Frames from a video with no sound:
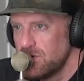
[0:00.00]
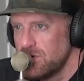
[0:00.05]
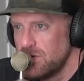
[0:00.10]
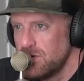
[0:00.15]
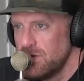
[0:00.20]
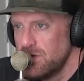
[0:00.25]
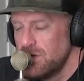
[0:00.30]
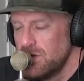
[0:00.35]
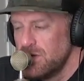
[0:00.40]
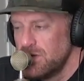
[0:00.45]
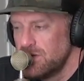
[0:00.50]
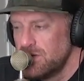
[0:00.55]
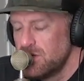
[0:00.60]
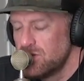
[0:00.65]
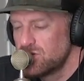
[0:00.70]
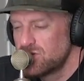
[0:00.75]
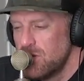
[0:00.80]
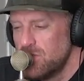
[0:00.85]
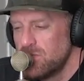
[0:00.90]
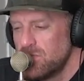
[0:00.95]
Mm-hmm. And
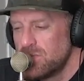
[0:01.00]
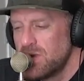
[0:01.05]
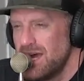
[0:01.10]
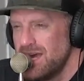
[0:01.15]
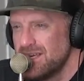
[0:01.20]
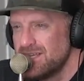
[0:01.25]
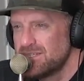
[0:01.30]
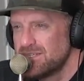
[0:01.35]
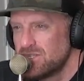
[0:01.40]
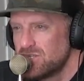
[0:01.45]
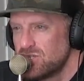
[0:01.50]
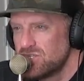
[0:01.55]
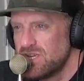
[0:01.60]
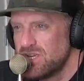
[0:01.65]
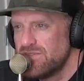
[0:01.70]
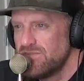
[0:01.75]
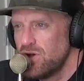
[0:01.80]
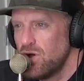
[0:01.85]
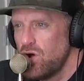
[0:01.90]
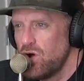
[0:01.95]
there's some guys that just
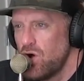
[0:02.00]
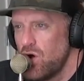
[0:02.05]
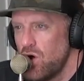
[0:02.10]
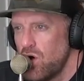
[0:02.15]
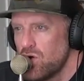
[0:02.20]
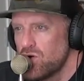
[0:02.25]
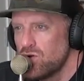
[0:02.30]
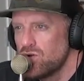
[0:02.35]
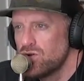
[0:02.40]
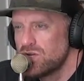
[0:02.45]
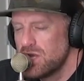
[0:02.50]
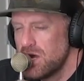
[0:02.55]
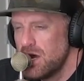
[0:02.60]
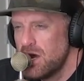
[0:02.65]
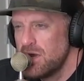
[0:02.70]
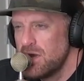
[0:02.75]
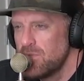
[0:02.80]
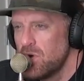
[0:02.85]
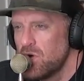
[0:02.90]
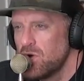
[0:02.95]
have a hard
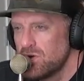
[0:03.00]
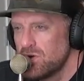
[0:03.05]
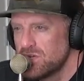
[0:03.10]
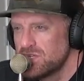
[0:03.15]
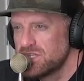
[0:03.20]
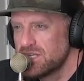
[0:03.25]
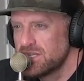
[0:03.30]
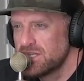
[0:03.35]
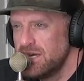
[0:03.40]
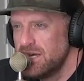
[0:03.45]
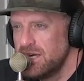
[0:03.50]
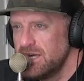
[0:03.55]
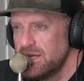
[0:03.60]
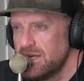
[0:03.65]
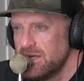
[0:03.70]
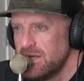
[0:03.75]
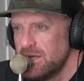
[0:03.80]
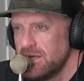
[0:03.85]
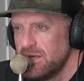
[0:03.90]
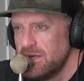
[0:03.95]
time harnessing that.
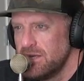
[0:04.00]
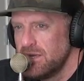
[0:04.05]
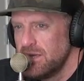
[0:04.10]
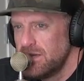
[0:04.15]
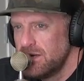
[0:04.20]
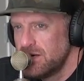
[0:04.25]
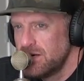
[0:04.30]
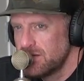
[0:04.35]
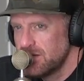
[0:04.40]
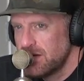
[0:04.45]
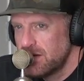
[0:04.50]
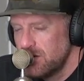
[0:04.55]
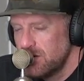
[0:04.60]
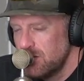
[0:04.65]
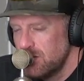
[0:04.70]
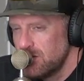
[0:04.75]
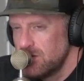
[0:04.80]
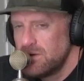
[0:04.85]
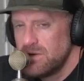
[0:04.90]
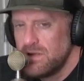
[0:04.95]
And it's like,
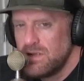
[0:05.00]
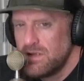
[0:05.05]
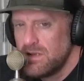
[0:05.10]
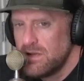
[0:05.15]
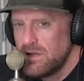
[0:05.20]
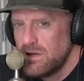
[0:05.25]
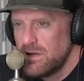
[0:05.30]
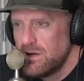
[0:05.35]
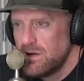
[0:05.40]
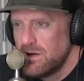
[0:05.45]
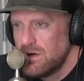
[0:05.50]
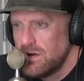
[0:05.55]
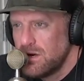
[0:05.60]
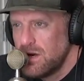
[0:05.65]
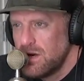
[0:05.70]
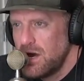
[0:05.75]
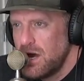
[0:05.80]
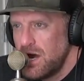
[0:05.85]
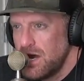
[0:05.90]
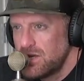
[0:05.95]
dude,
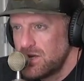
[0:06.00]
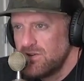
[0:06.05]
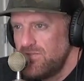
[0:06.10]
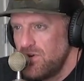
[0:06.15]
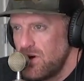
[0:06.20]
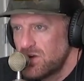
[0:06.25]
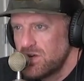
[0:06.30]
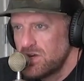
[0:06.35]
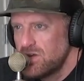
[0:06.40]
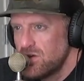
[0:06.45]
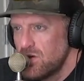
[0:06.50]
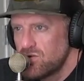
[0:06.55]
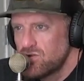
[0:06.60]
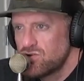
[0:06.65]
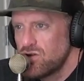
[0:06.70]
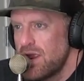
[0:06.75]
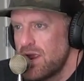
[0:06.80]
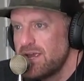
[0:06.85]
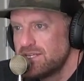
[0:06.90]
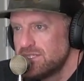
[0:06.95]
I could fucking go
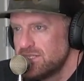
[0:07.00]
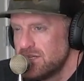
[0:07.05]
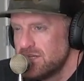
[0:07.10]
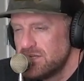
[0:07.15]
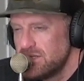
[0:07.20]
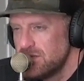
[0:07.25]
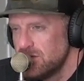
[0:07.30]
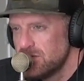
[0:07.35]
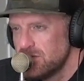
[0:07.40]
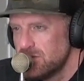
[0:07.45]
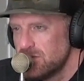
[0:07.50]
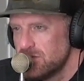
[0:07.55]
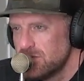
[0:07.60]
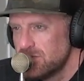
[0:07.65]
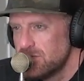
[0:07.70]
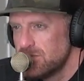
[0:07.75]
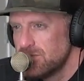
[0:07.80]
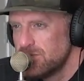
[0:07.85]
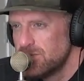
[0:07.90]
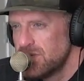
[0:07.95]
crazy too.
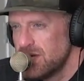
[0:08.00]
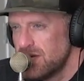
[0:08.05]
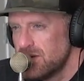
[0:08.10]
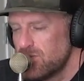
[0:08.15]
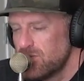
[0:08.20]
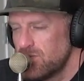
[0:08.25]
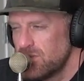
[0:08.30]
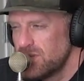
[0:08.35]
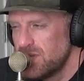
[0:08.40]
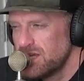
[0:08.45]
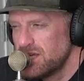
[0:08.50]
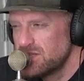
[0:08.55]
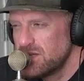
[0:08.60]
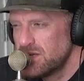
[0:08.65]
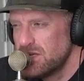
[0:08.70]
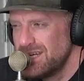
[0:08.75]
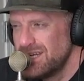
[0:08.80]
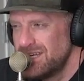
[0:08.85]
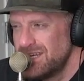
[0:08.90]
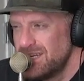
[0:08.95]
Yep. But that's not
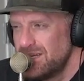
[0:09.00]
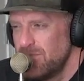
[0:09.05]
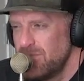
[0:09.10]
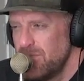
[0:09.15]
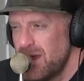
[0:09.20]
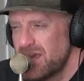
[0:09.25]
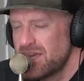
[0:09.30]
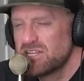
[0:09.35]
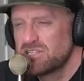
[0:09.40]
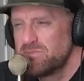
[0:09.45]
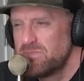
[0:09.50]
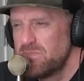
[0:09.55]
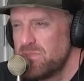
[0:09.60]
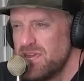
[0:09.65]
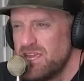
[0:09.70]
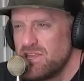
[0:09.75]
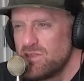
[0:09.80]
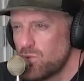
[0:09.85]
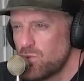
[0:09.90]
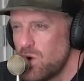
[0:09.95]
going to make us,
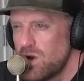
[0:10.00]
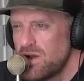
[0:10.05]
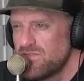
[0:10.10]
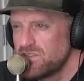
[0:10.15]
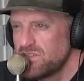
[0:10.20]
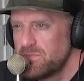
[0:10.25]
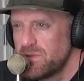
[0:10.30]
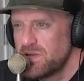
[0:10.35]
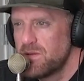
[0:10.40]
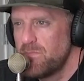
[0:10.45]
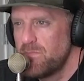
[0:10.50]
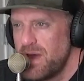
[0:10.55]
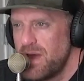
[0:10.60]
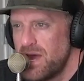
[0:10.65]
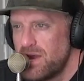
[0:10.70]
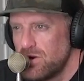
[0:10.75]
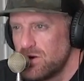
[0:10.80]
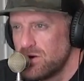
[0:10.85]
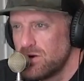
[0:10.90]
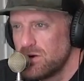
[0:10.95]
either one of us, become better.